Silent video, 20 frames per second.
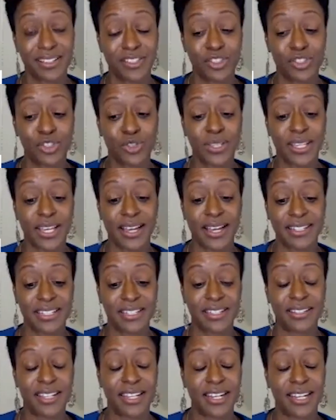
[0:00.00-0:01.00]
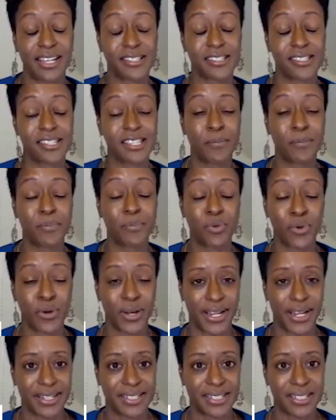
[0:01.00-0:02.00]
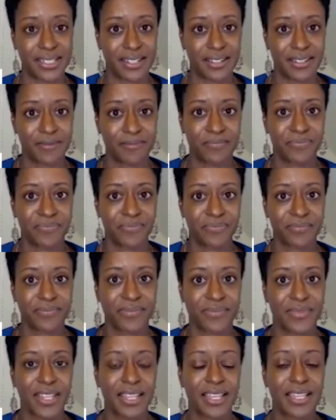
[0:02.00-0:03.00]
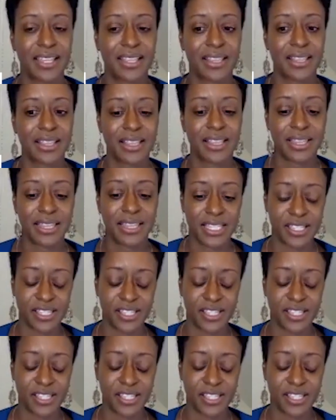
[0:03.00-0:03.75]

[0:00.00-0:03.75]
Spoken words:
to the idea that at some point, this